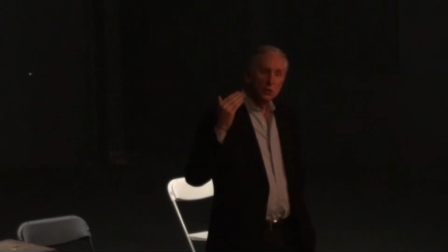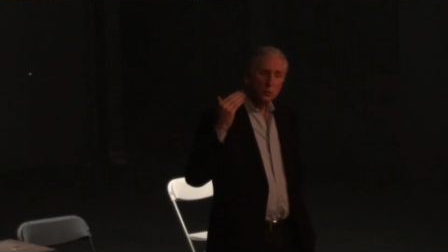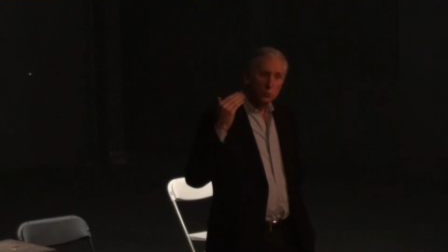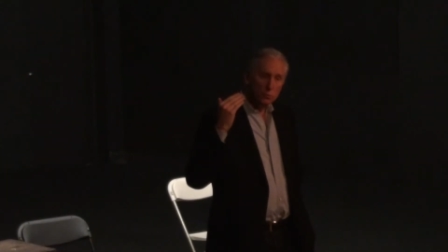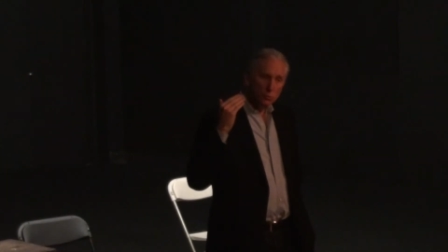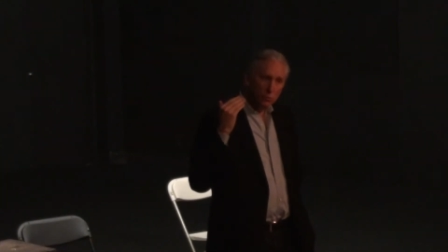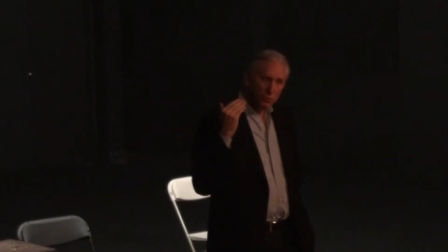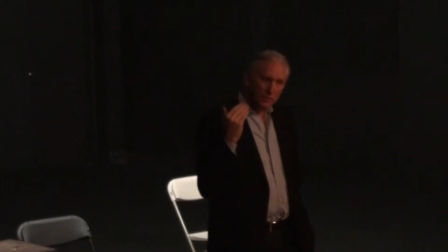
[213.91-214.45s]

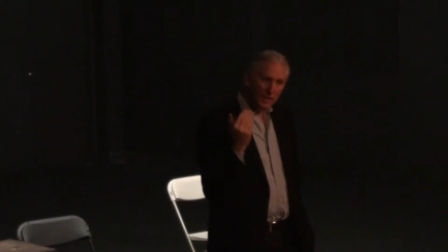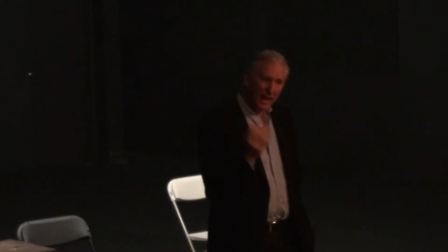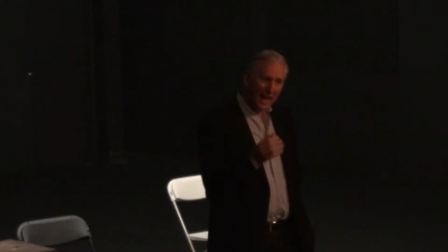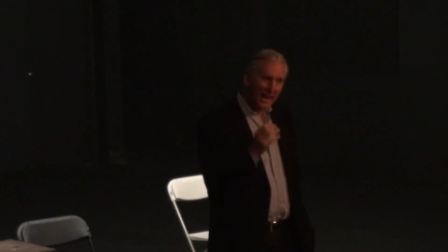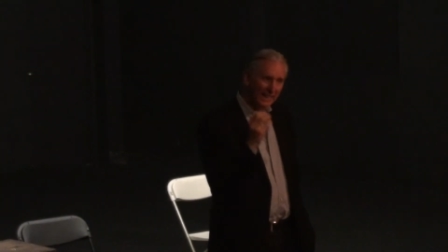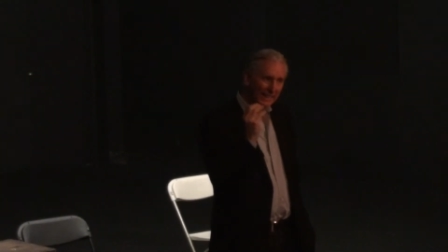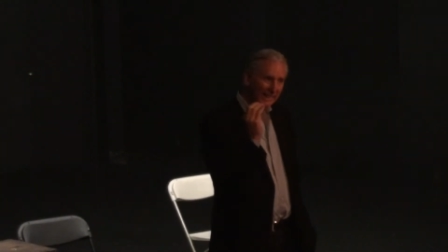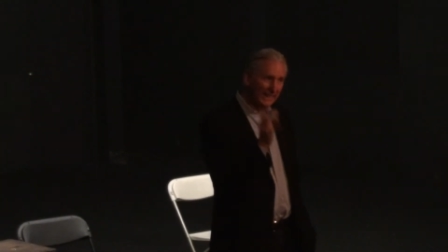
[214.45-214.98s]
You do
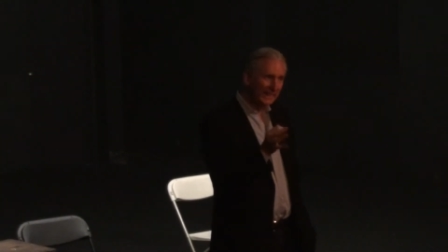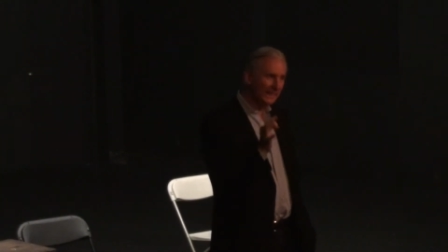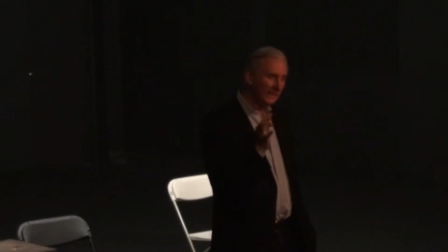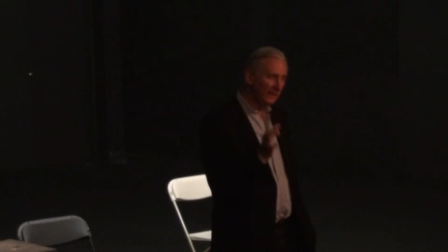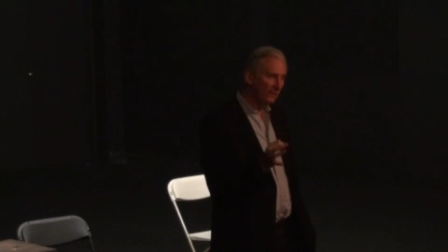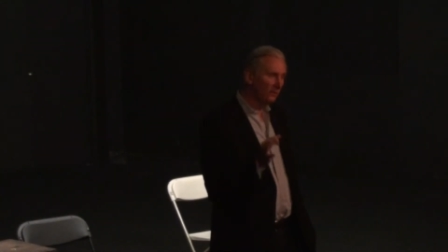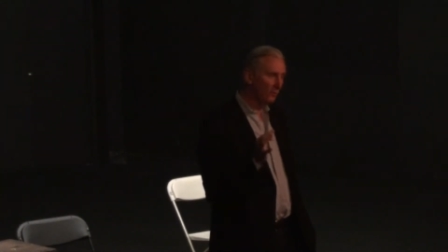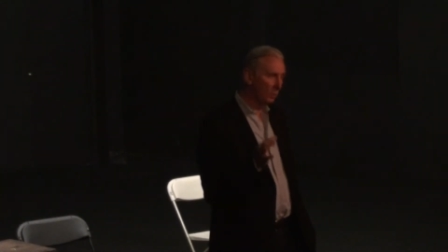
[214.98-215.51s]
not
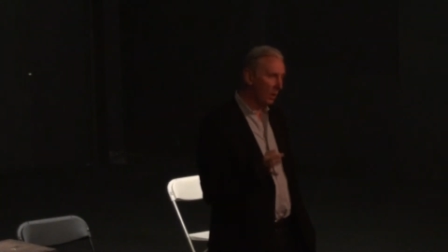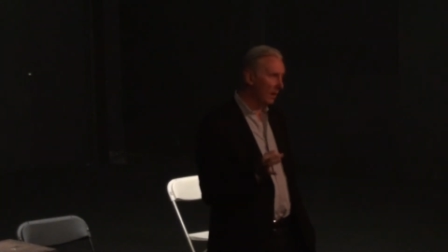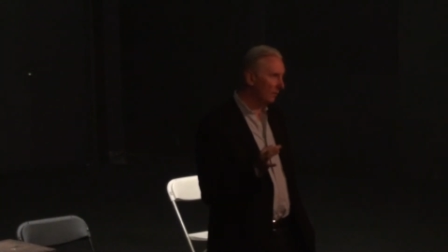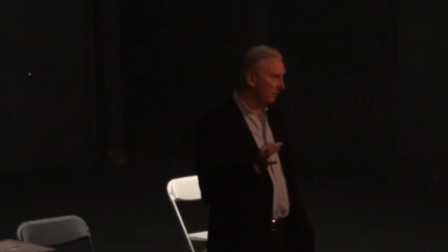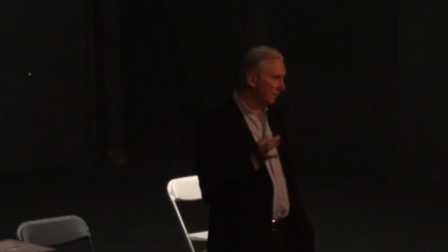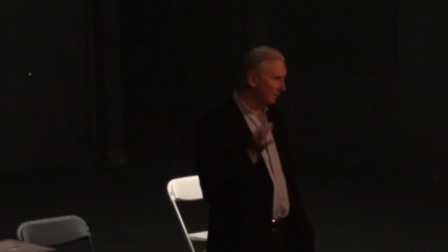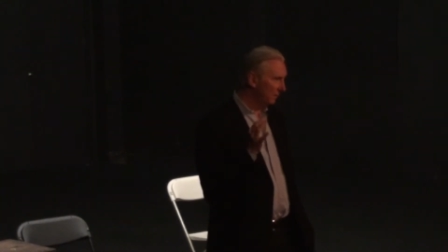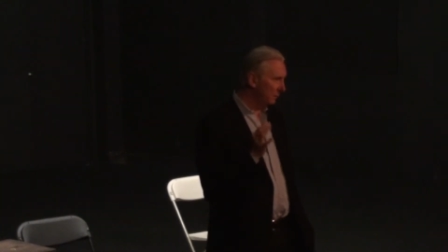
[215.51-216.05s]
need these
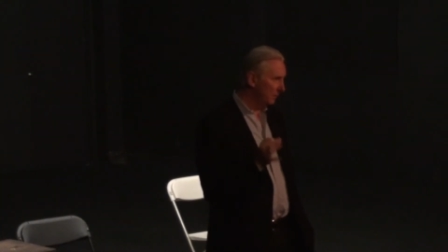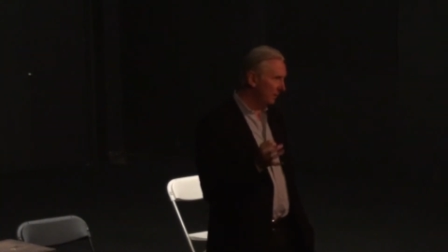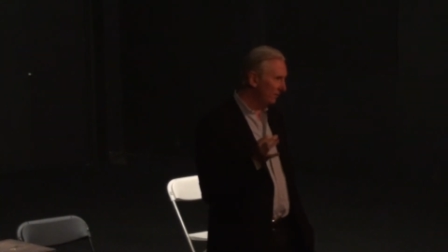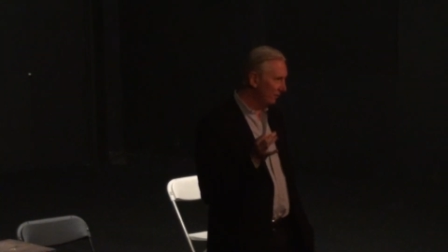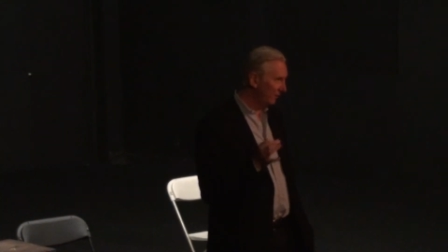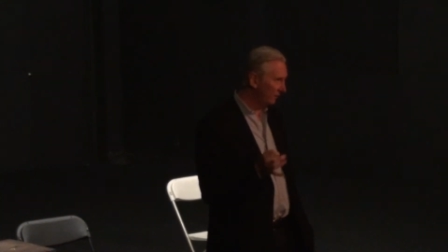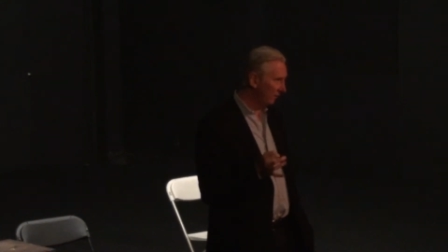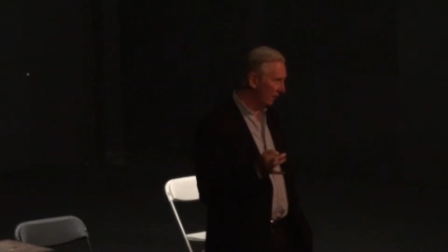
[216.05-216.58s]
qualities to be
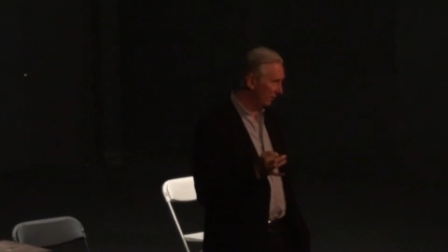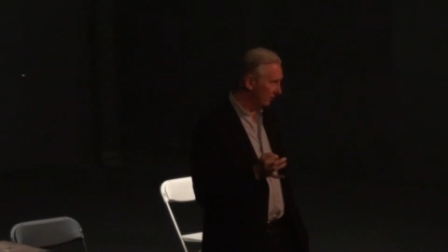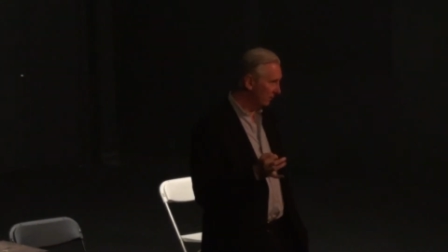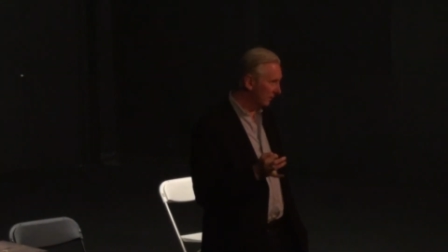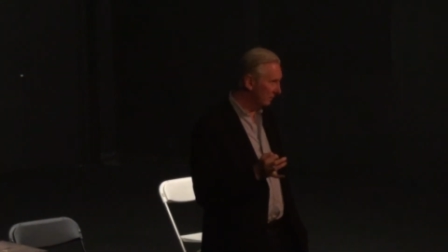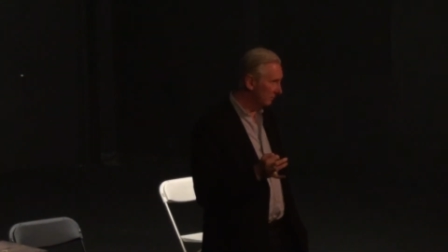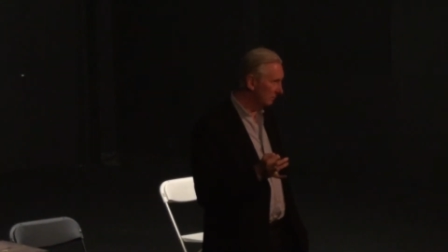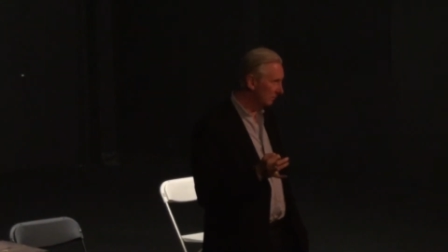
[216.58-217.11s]
successful.